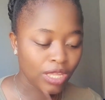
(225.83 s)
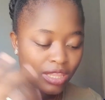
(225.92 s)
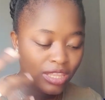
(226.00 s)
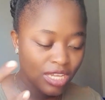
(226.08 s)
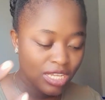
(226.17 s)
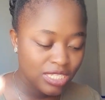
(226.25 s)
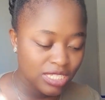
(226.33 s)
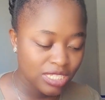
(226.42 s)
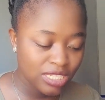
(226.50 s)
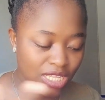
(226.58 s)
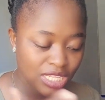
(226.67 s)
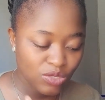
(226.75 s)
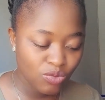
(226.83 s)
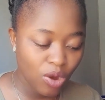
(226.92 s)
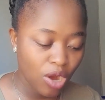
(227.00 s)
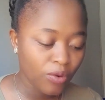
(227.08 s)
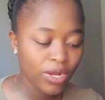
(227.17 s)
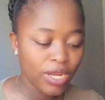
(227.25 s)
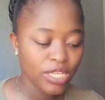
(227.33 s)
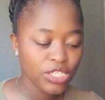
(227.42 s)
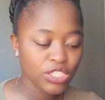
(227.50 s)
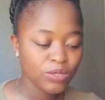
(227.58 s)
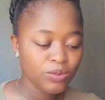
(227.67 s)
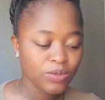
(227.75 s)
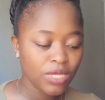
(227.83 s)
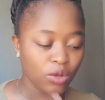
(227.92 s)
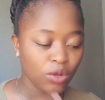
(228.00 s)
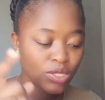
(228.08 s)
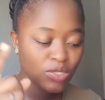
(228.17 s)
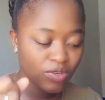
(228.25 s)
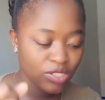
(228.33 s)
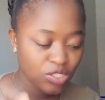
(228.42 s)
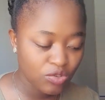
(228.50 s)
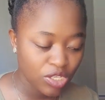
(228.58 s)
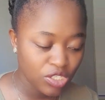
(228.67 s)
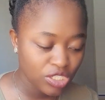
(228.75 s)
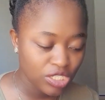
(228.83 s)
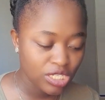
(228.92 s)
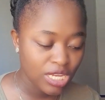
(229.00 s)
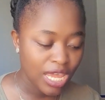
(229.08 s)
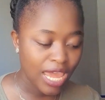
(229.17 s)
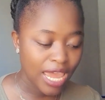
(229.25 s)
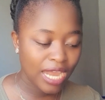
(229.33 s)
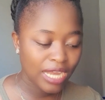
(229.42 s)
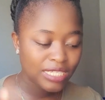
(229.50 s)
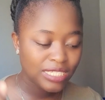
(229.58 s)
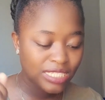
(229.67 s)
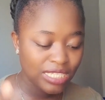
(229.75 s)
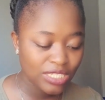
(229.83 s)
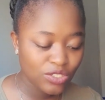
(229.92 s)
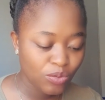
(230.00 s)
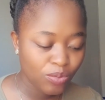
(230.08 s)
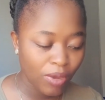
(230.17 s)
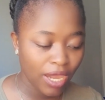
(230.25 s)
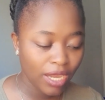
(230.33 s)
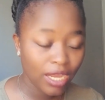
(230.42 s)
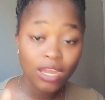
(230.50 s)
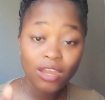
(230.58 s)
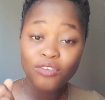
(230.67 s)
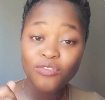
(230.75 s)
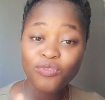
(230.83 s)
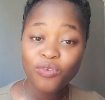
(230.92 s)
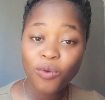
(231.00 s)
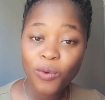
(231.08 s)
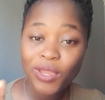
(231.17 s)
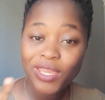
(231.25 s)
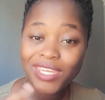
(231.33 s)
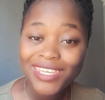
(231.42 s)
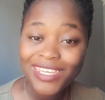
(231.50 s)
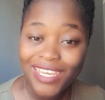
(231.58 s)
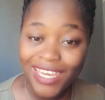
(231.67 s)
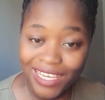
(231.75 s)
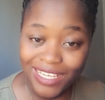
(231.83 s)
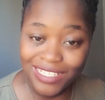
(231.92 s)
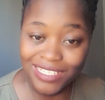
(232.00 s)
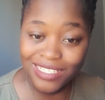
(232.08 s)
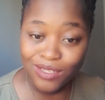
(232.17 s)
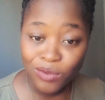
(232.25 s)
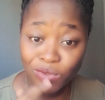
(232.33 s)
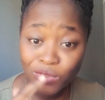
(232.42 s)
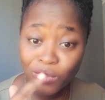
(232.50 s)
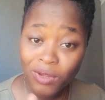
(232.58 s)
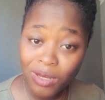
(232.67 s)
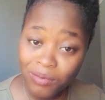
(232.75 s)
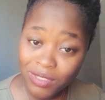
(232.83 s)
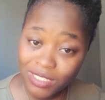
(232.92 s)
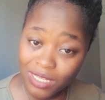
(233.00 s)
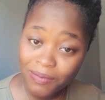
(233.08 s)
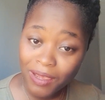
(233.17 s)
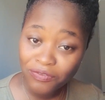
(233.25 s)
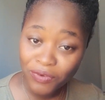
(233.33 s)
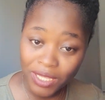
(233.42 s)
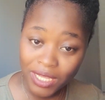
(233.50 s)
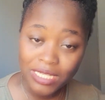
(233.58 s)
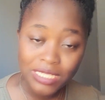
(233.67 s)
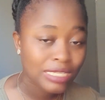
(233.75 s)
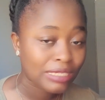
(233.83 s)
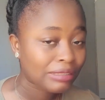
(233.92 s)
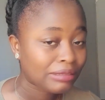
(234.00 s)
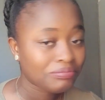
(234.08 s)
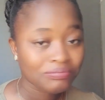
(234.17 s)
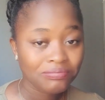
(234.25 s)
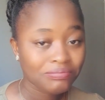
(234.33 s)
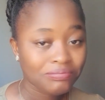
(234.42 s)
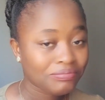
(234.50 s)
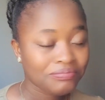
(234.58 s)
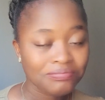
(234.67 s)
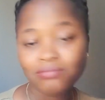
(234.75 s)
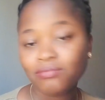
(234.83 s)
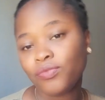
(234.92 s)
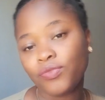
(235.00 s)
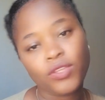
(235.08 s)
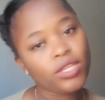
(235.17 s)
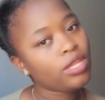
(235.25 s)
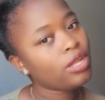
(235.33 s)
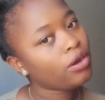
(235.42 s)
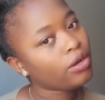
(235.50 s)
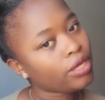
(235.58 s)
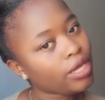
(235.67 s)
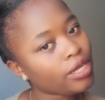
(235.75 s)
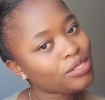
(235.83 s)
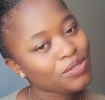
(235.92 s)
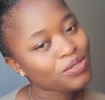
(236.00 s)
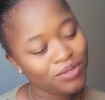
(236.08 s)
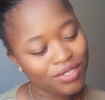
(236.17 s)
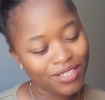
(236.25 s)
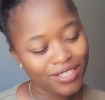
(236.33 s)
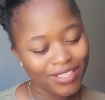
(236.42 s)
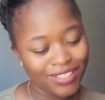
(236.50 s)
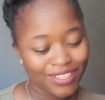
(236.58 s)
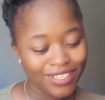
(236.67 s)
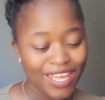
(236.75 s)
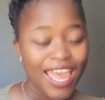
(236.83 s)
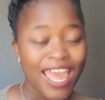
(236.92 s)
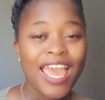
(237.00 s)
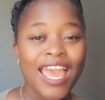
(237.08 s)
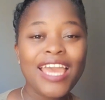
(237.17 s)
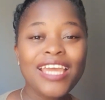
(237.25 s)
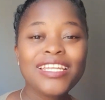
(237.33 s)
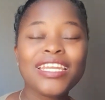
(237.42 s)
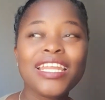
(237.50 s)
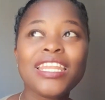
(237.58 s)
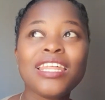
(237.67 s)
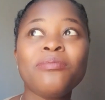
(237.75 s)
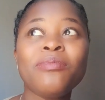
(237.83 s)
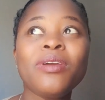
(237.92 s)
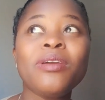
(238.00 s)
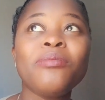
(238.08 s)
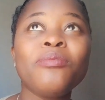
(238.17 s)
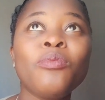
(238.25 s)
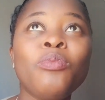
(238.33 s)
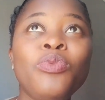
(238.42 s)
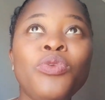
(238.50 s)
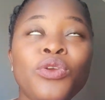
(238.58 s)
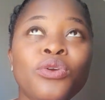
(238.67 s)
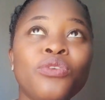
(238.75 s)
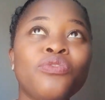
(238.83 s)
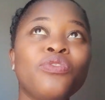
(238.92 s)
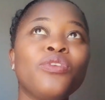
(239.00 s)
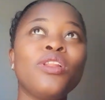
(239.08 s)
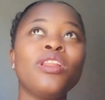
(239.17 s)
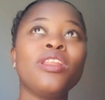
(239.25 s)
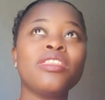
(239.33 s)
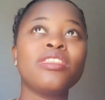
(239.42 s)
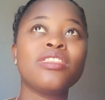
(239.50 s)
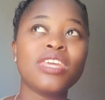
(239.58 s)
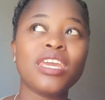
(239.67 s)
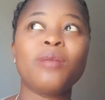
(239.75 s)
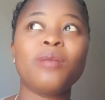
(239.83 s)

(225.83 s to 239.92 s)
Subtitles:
these wrong relationships can cause frustration and set you back for years. Do you want to be set back for years? No, can do. And another beautiful thing